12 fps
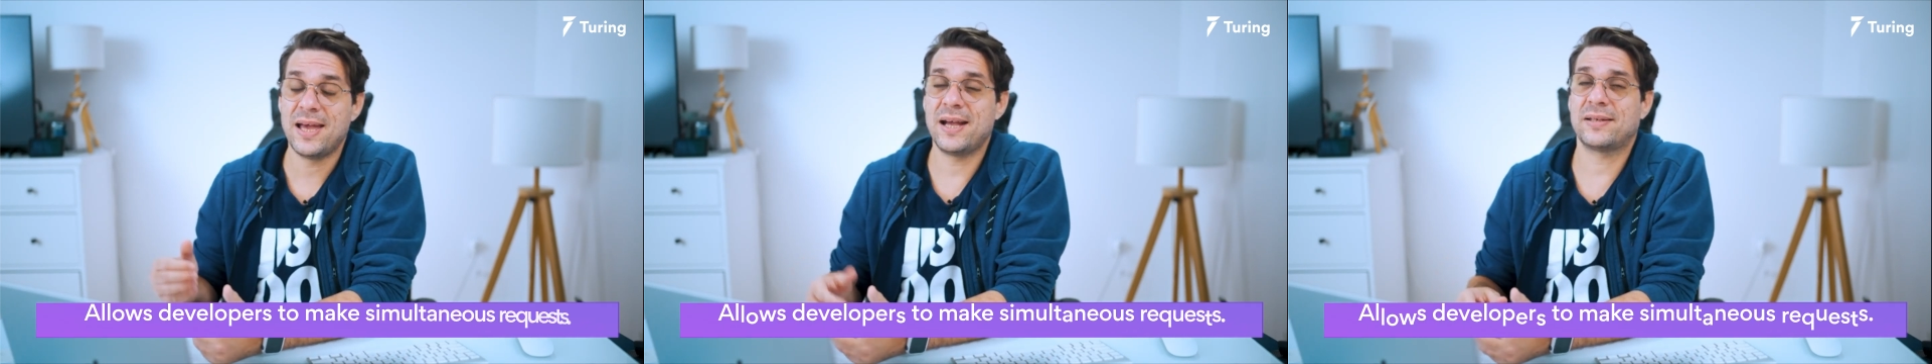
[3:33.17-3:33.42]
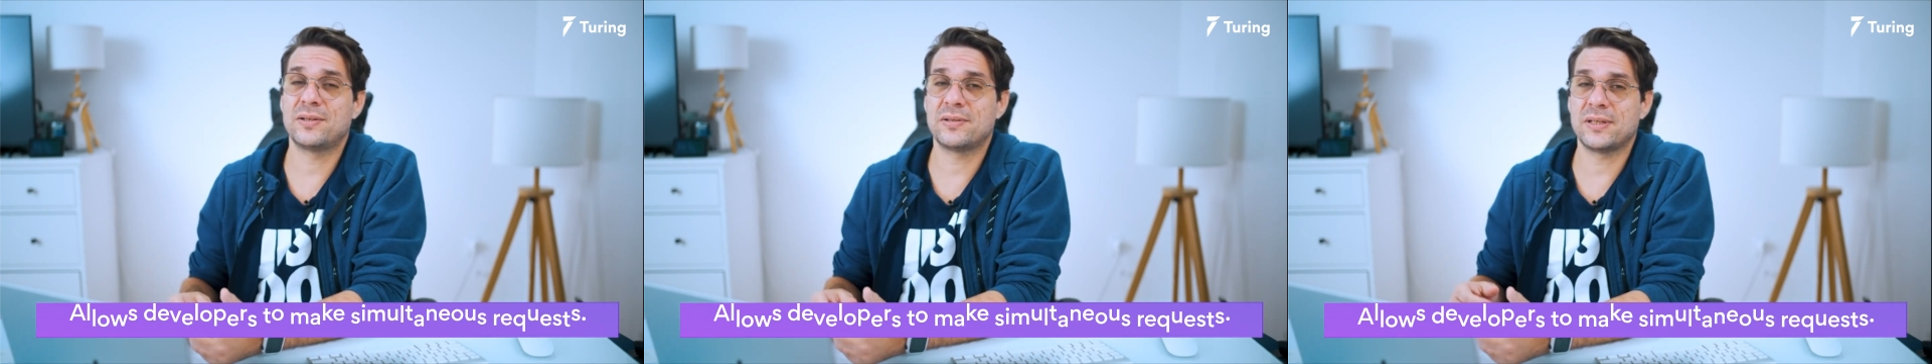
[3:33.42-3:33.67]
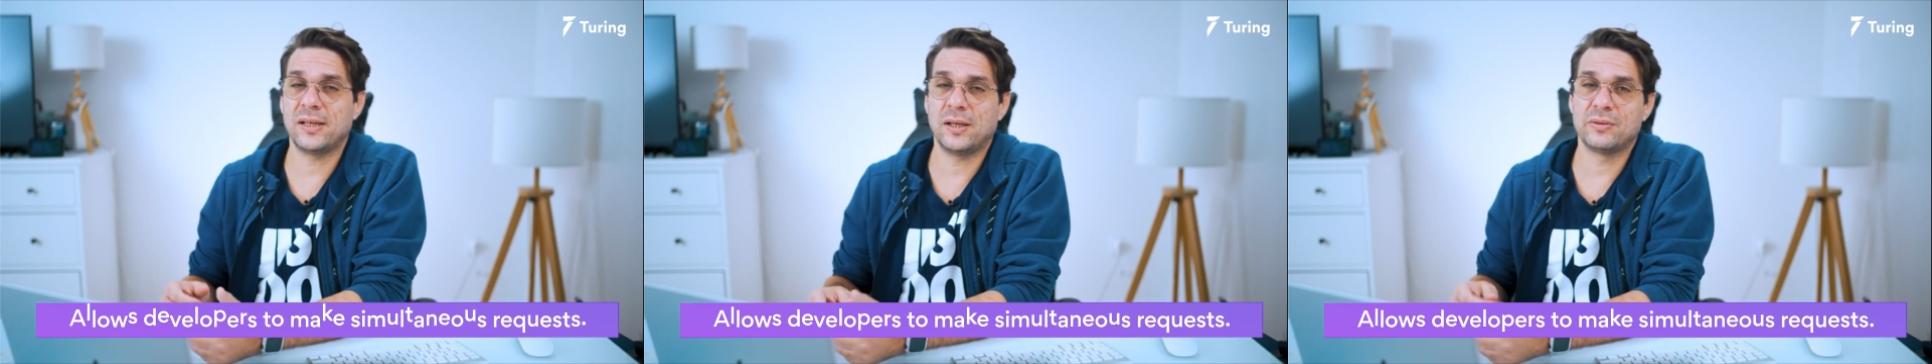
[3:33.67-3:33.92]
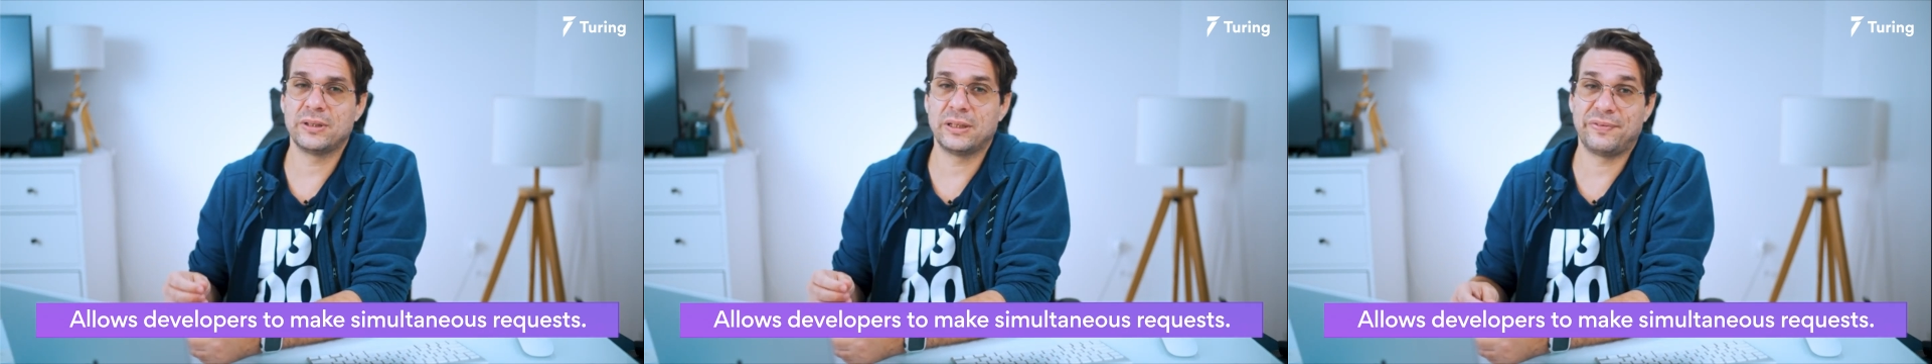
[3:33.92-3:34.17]
Axios
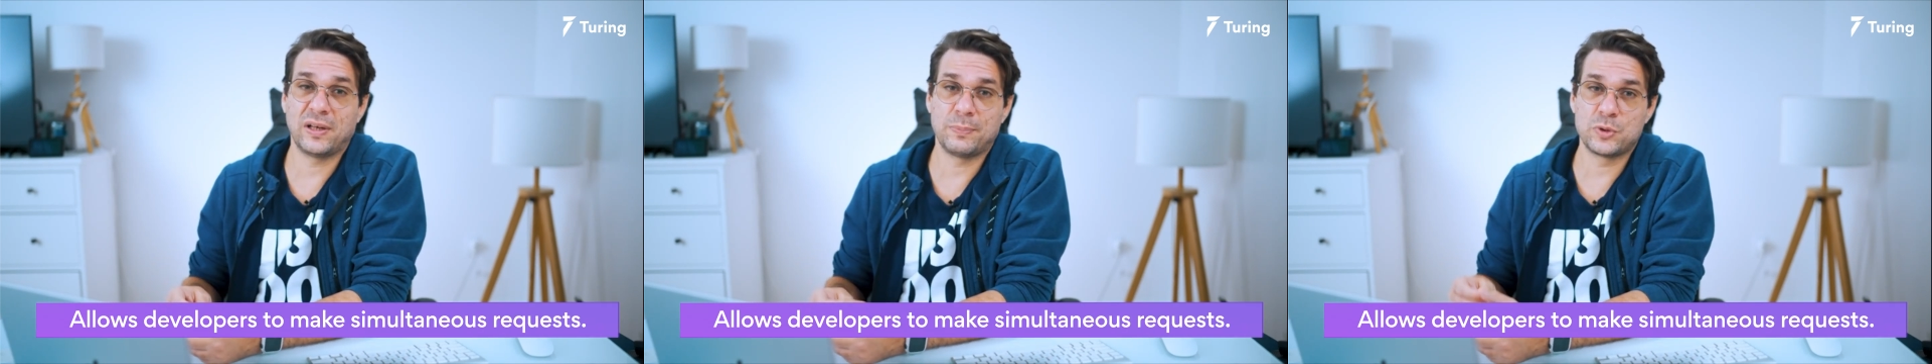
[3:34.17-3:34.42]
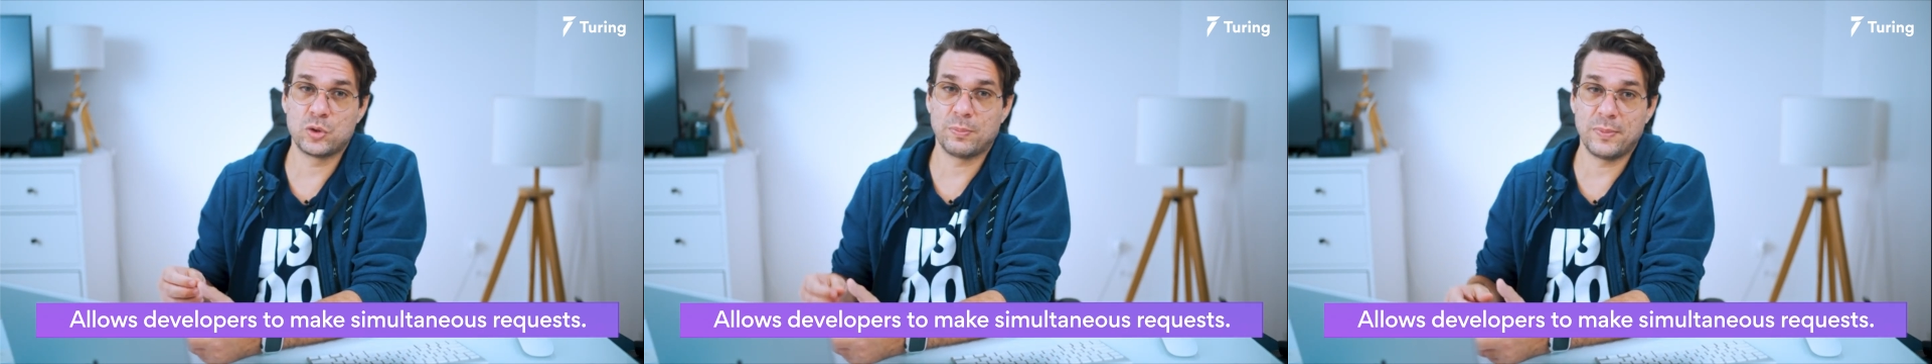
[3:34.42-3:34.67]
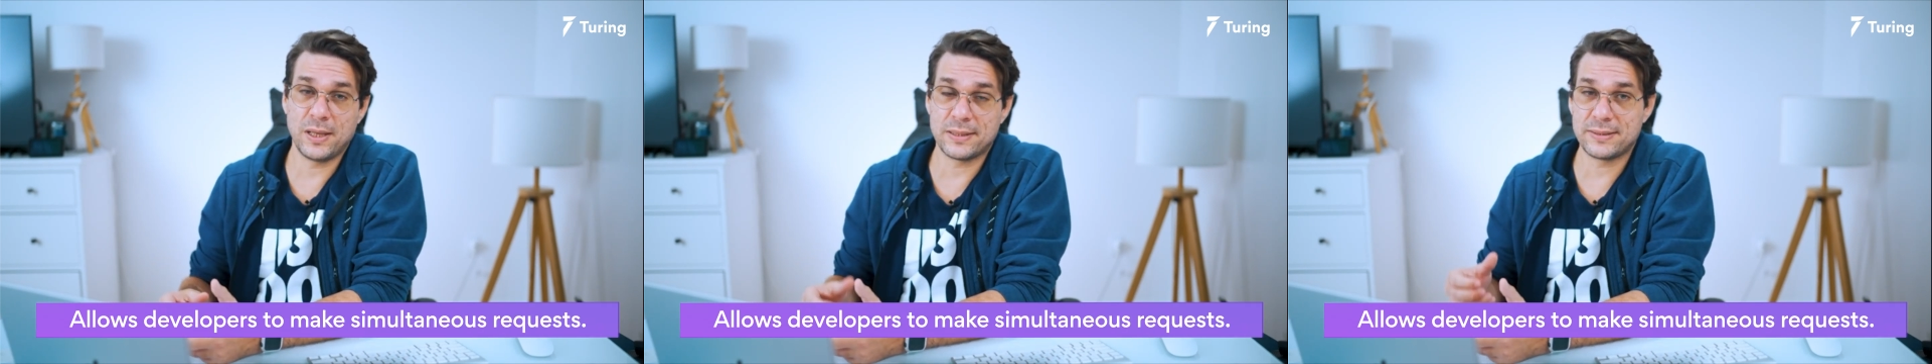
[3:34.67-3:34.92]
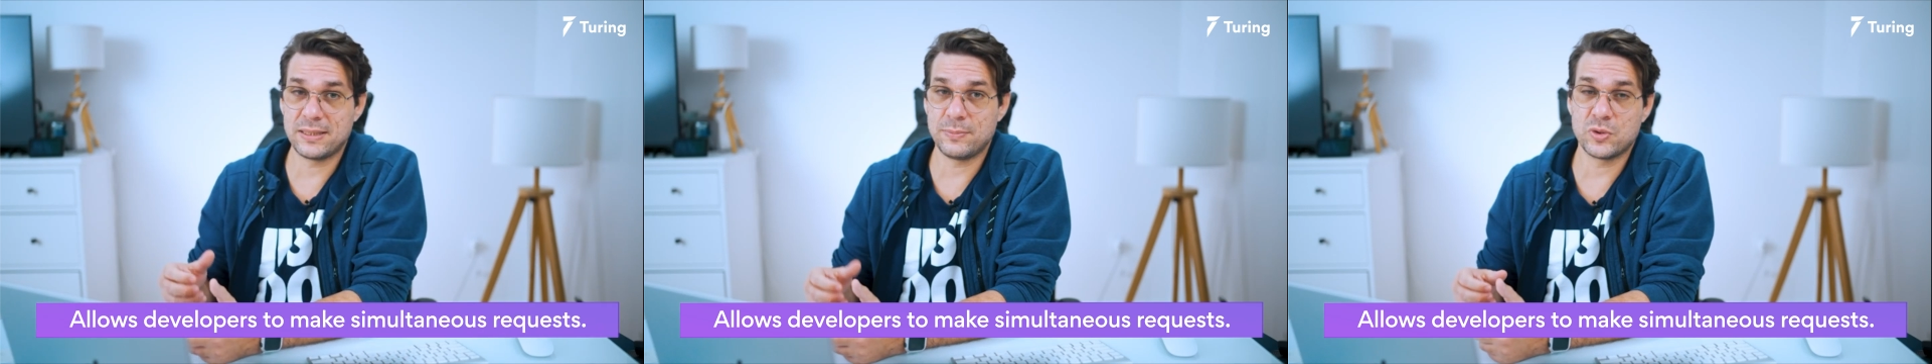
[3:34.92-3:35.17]
allows the developers to make
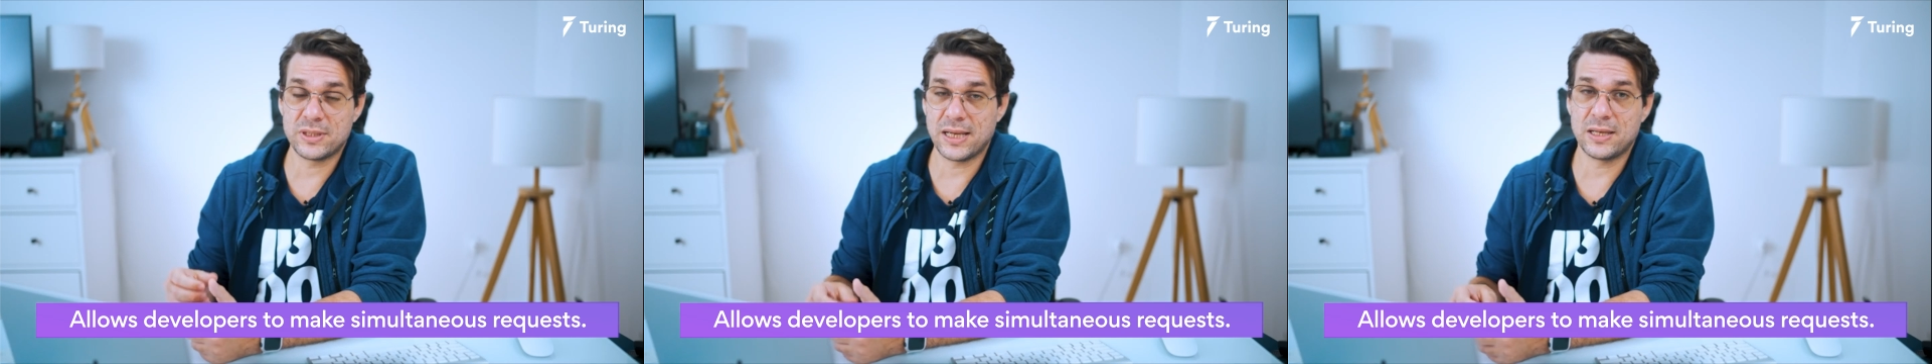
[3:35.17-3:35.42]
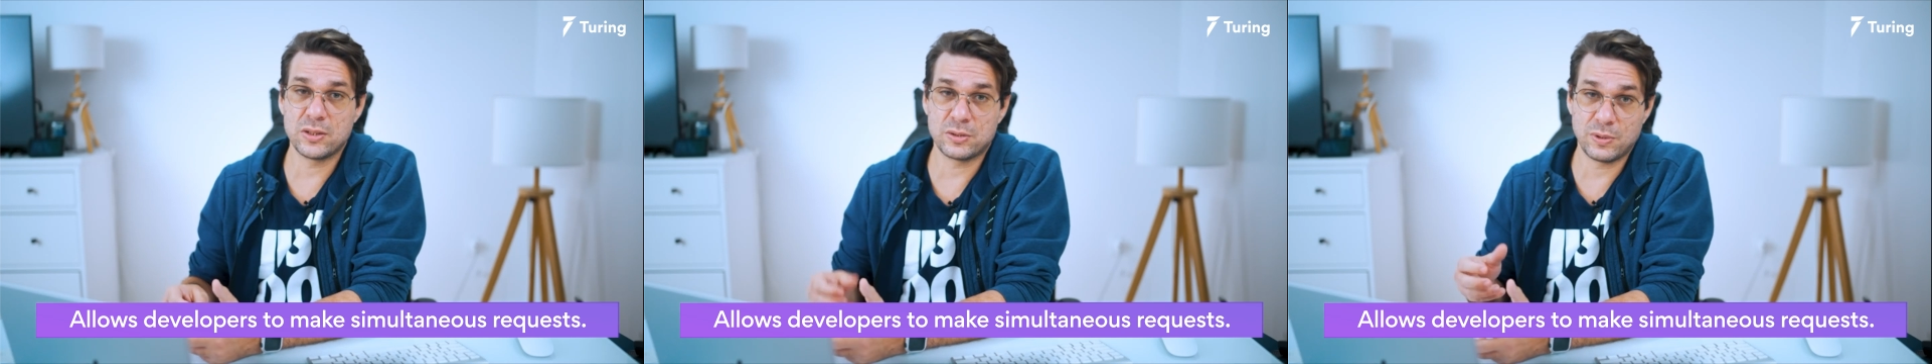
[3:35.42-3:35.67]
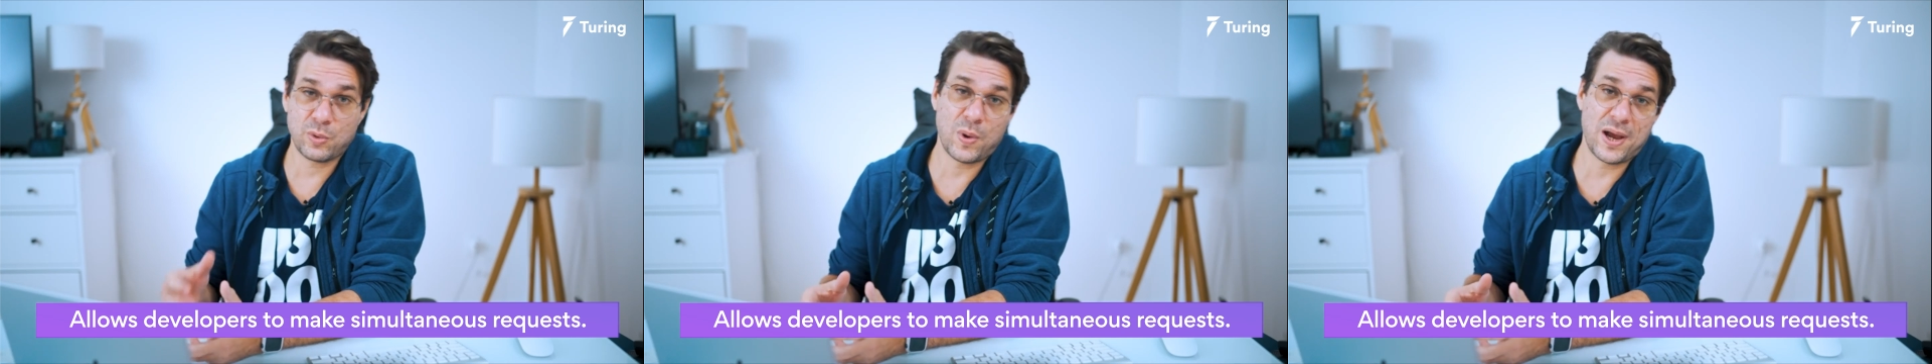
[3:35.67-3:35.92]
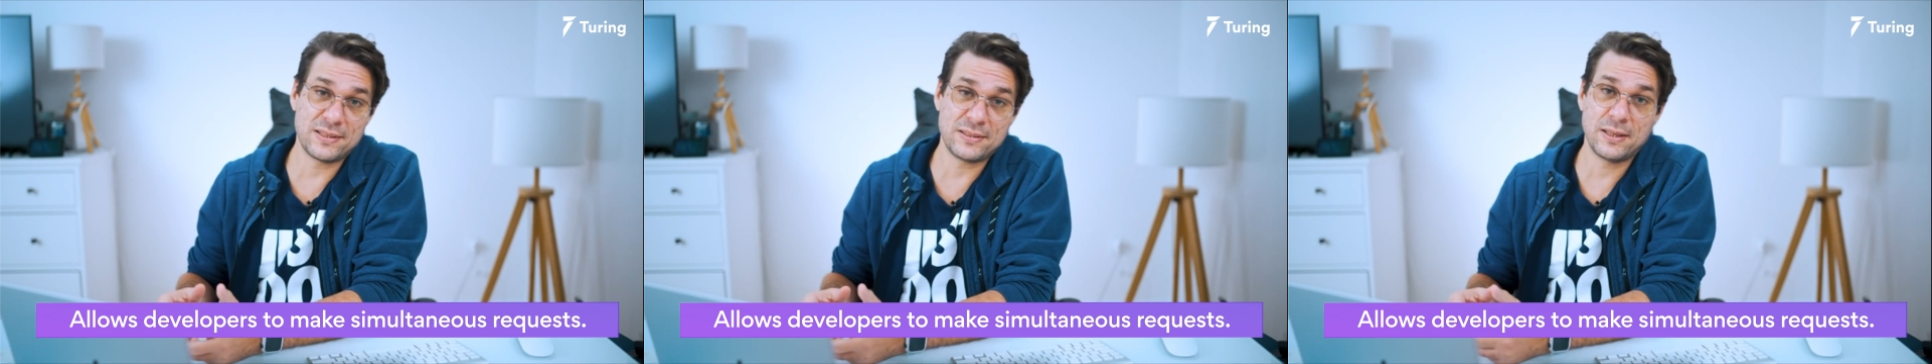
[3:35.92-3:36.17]
simultaneous
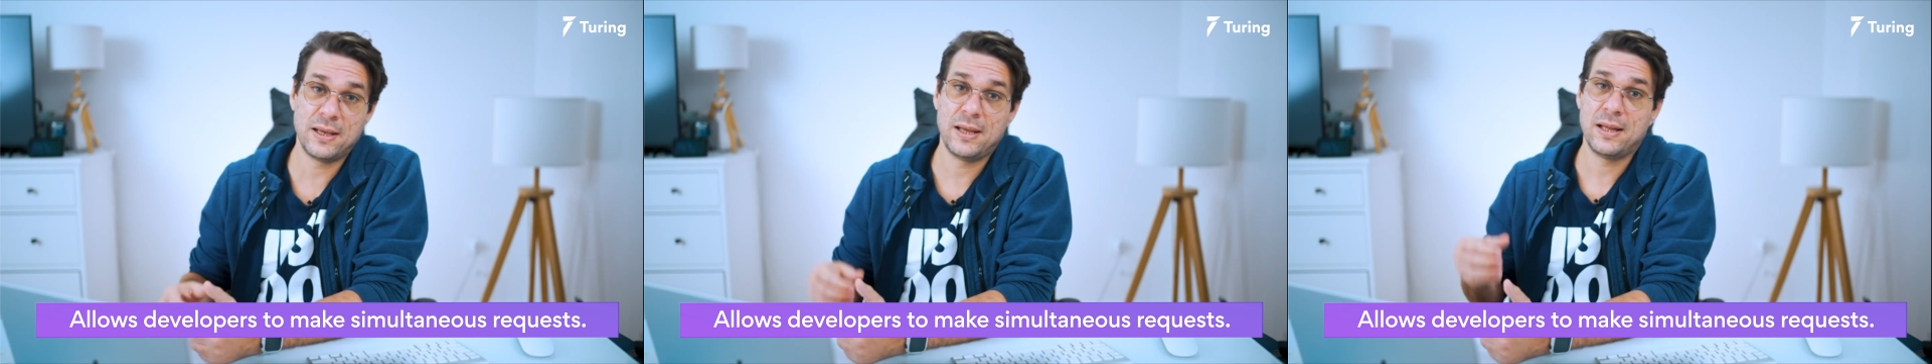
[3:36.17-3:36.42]
requests